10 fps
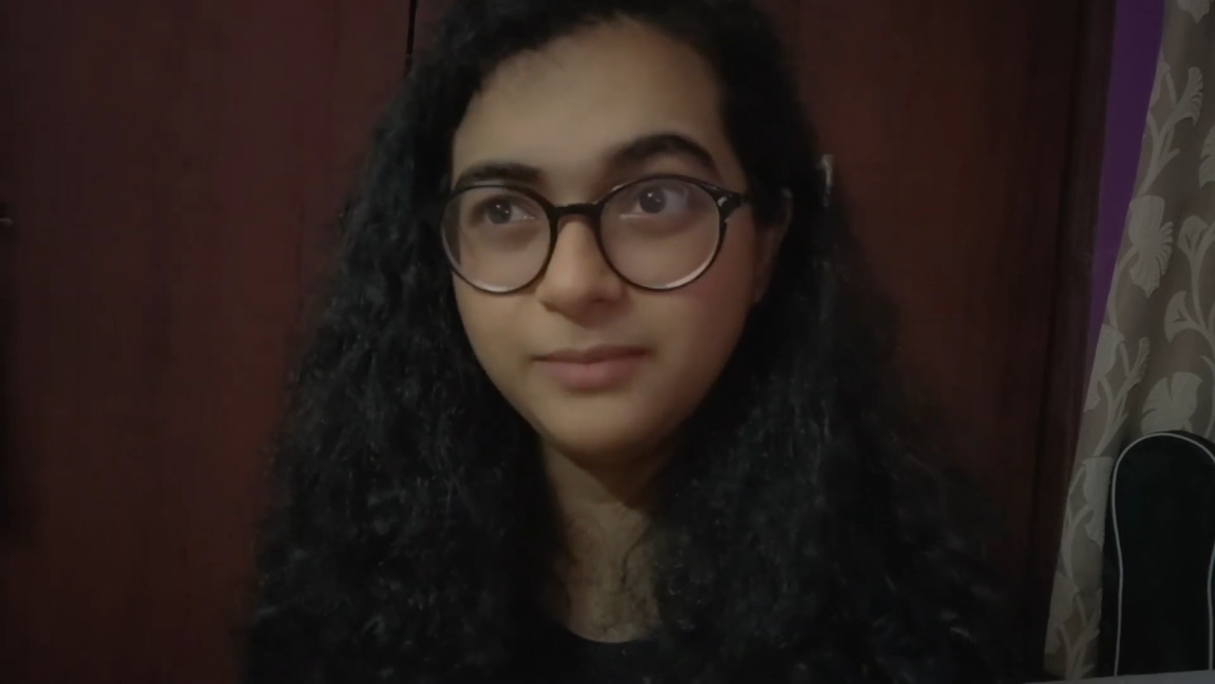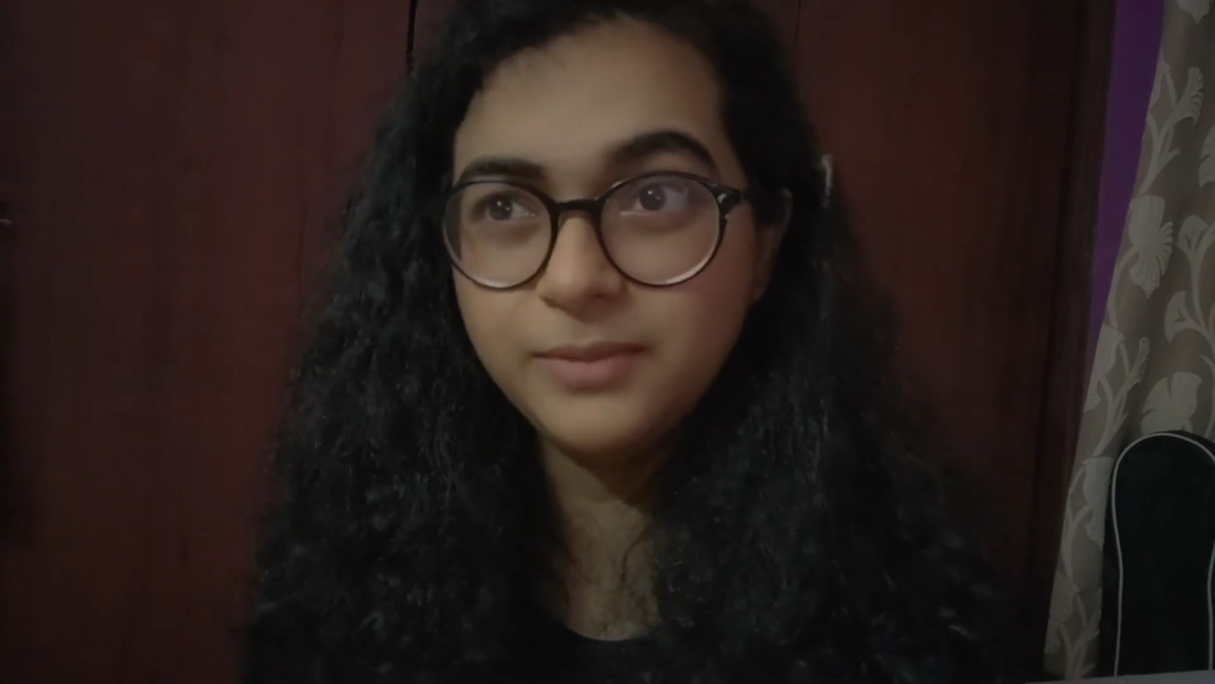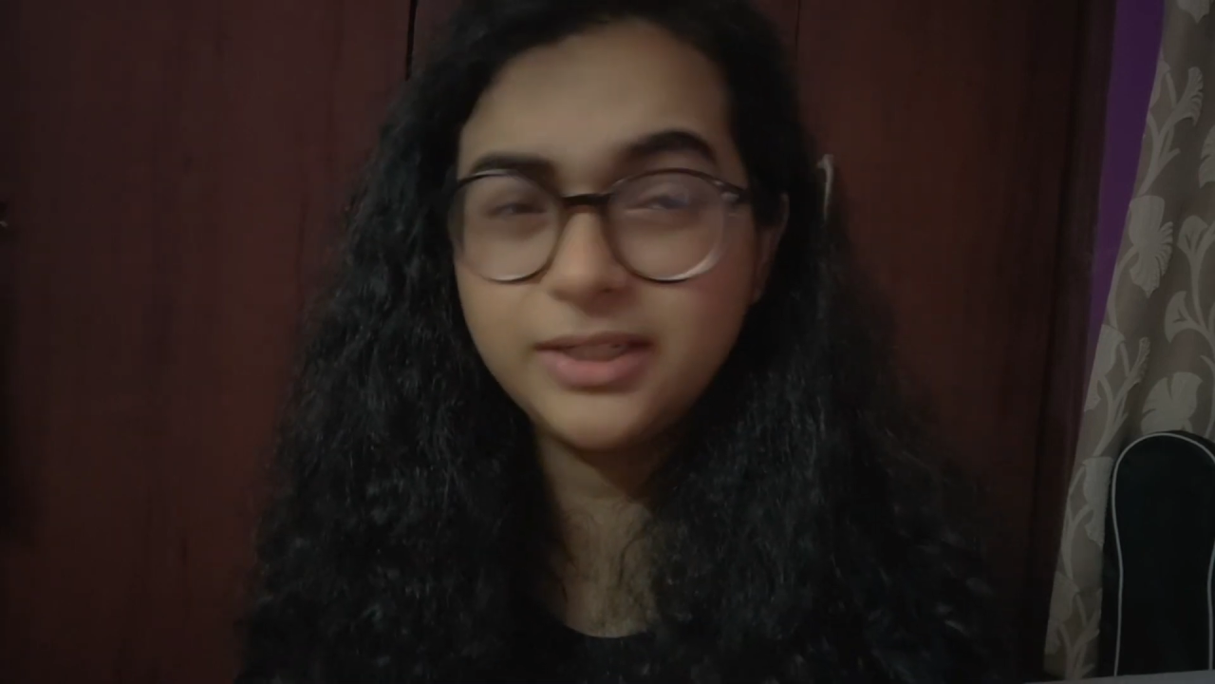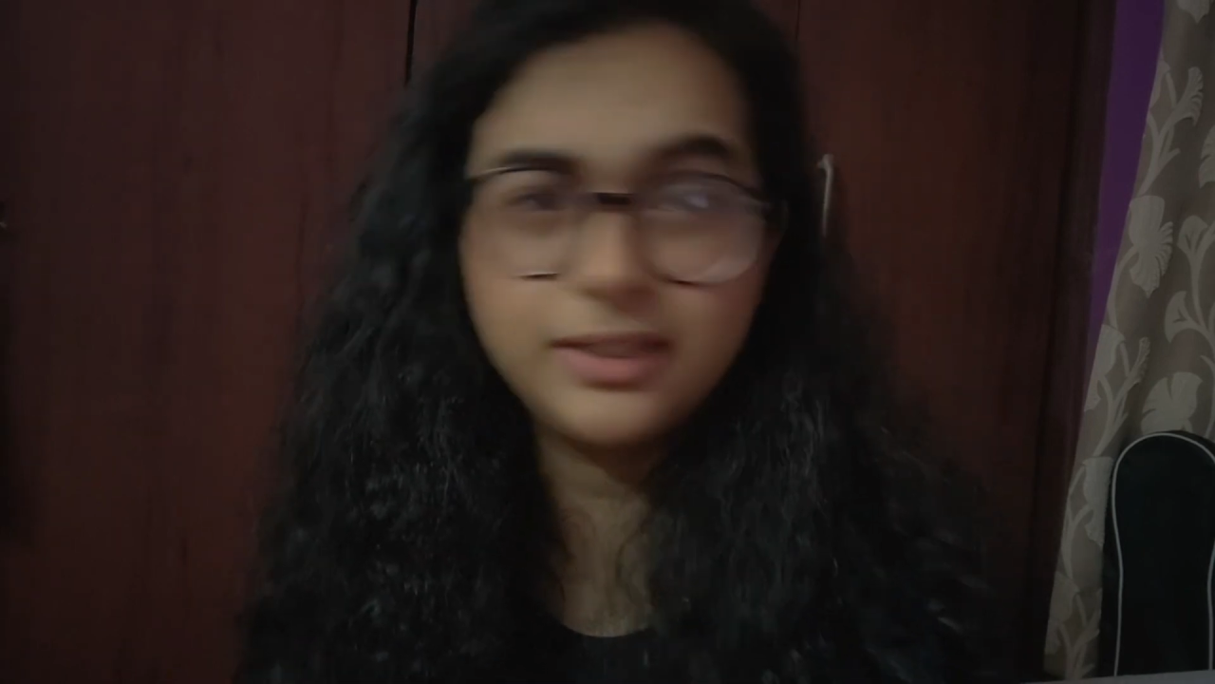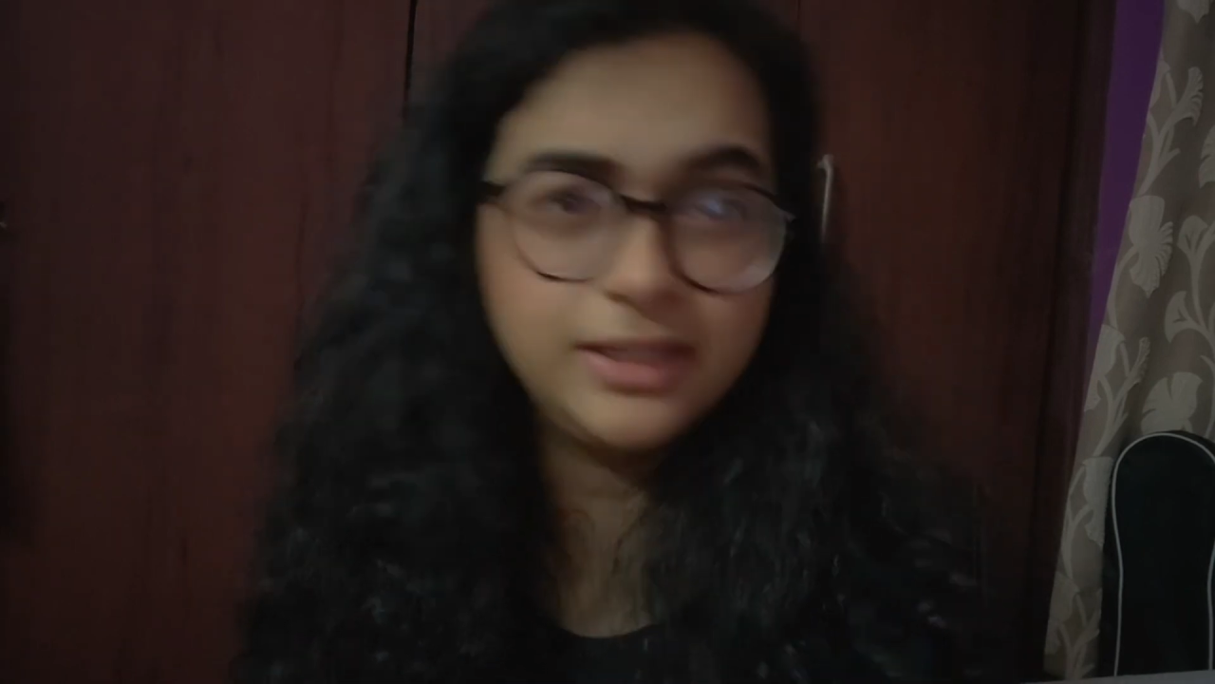
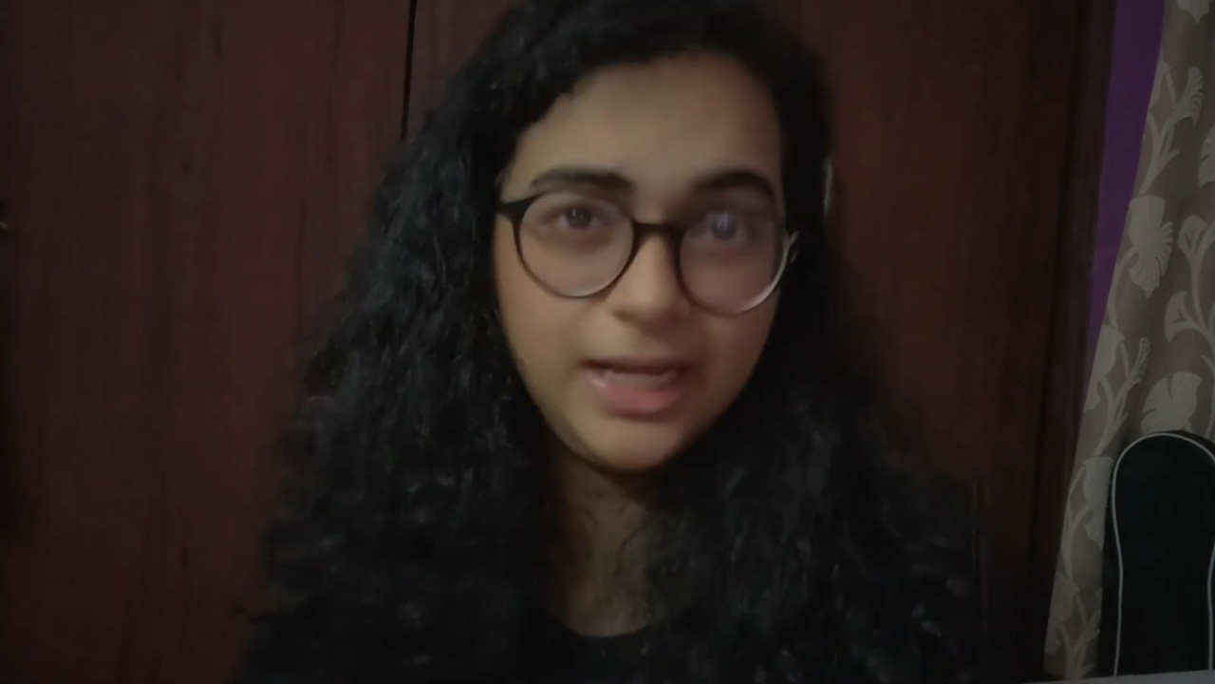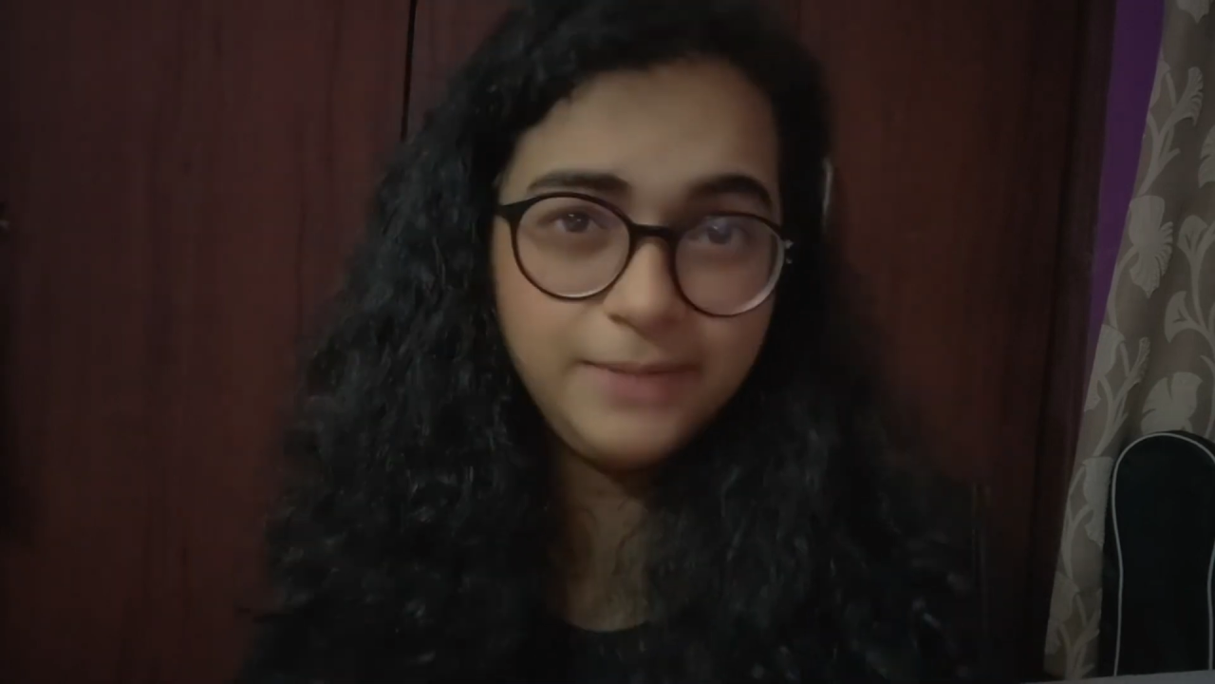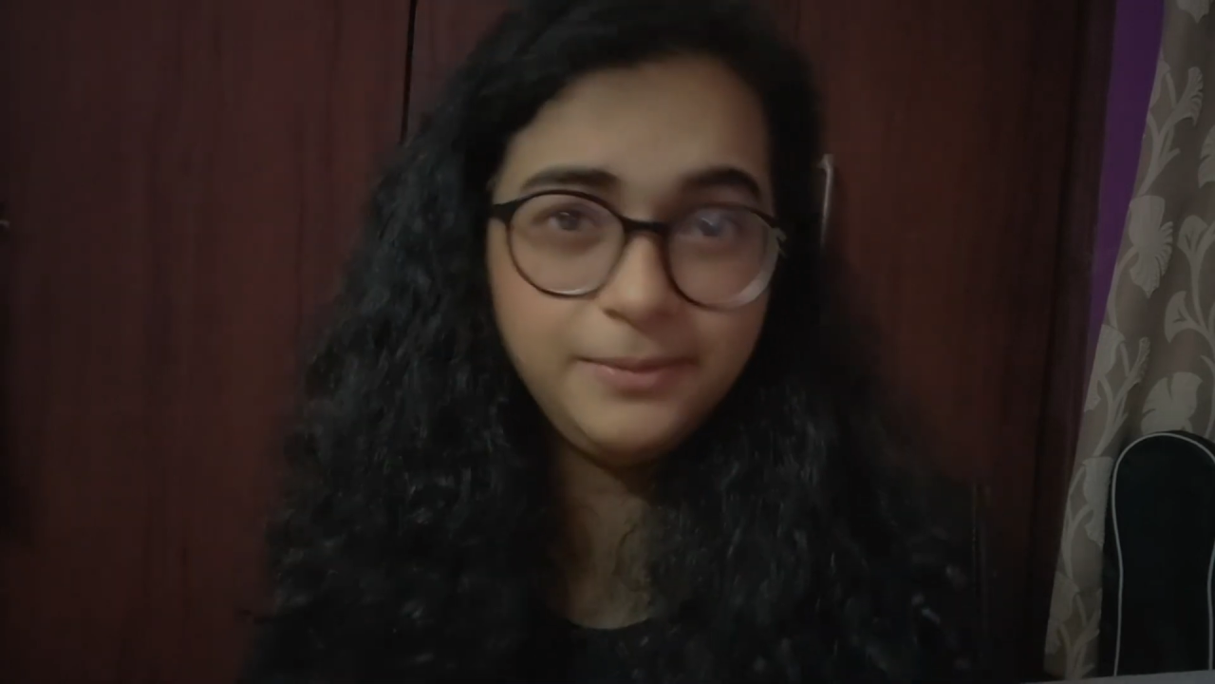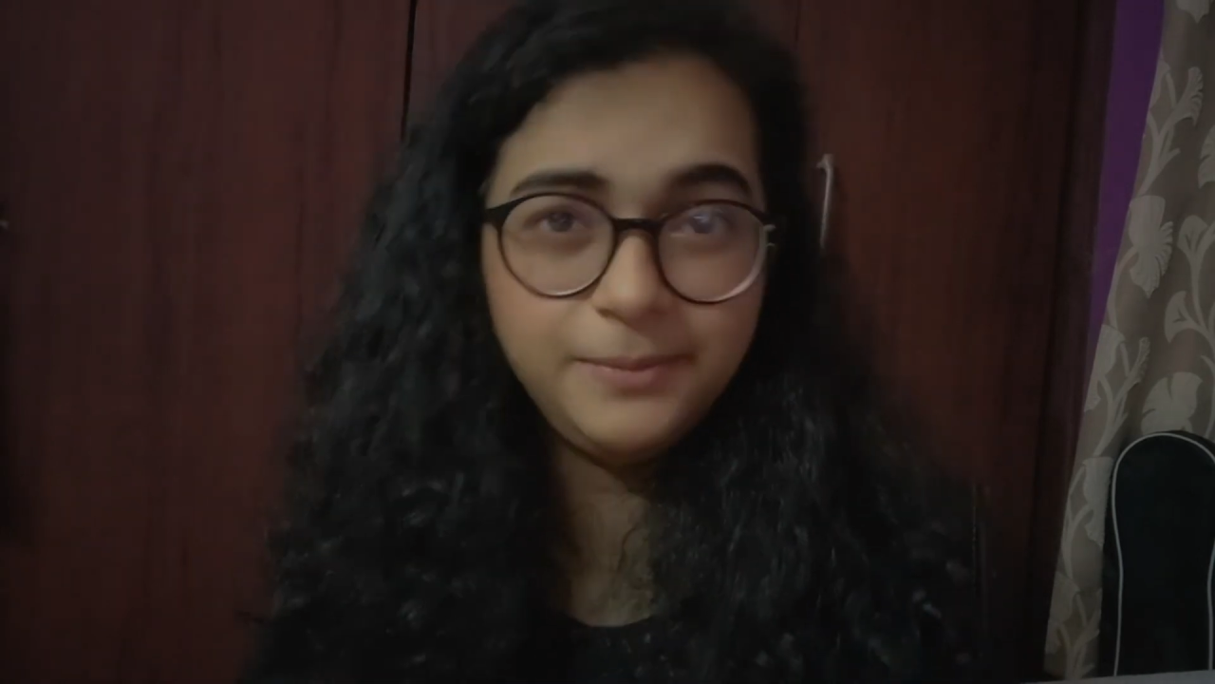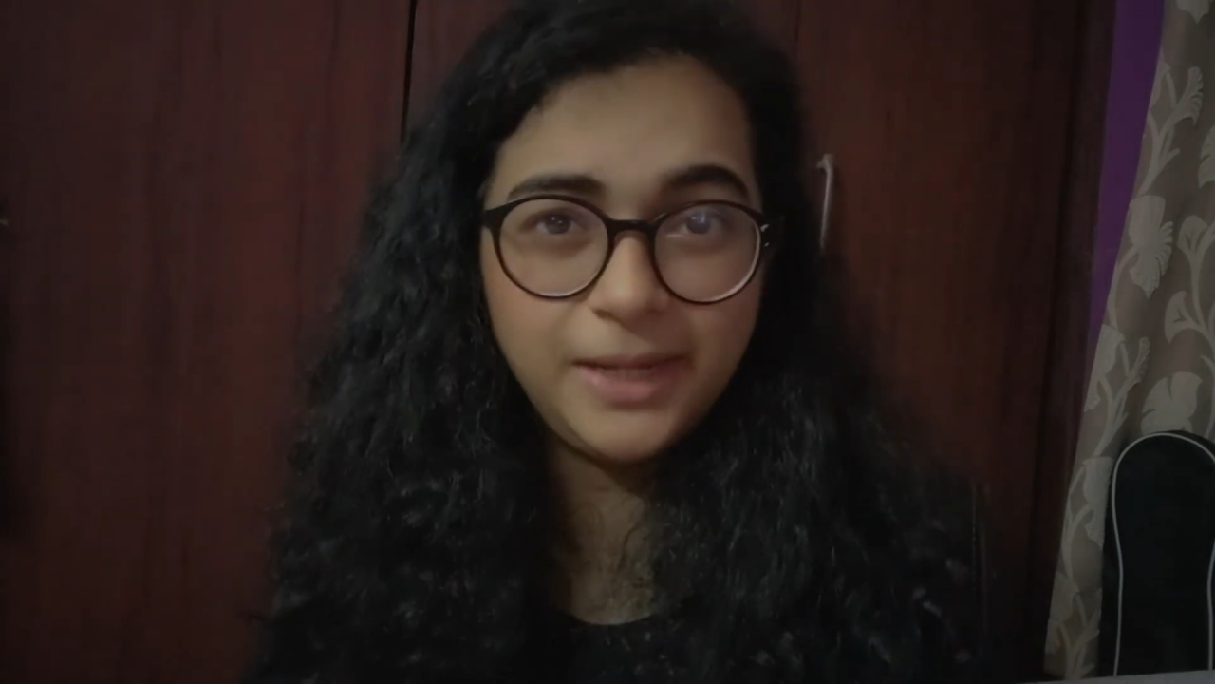But I'll be